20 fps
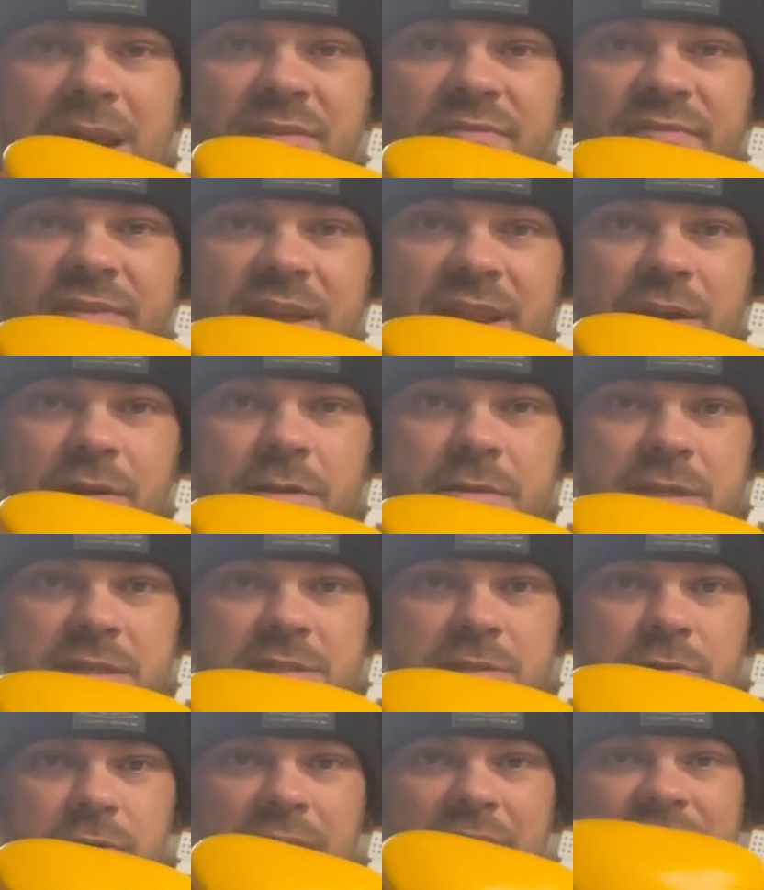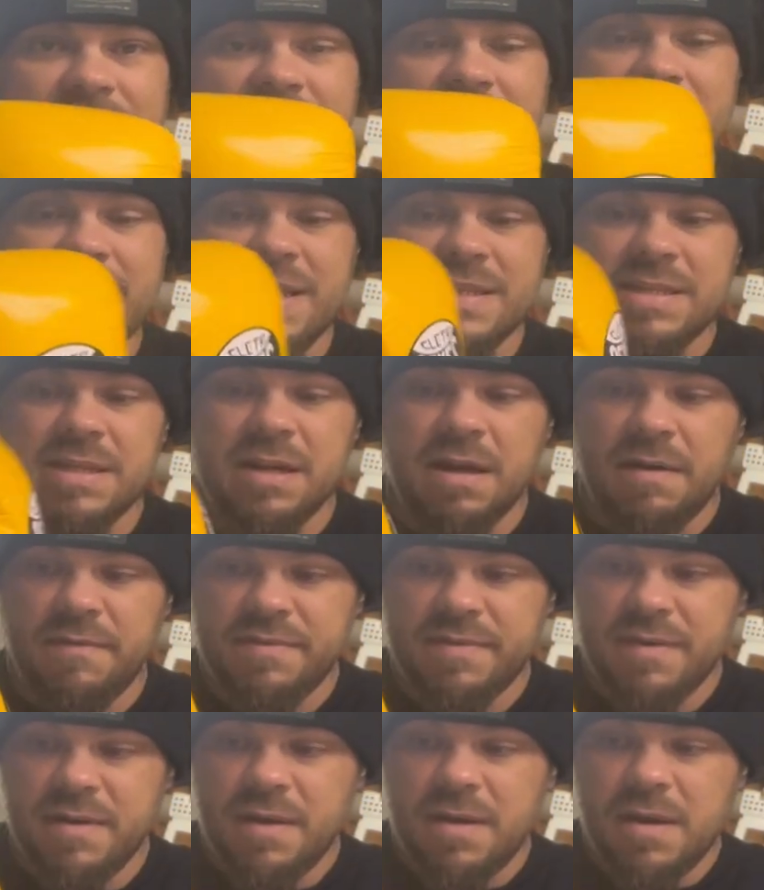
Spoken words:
of fading on this stuff. I've had these gloves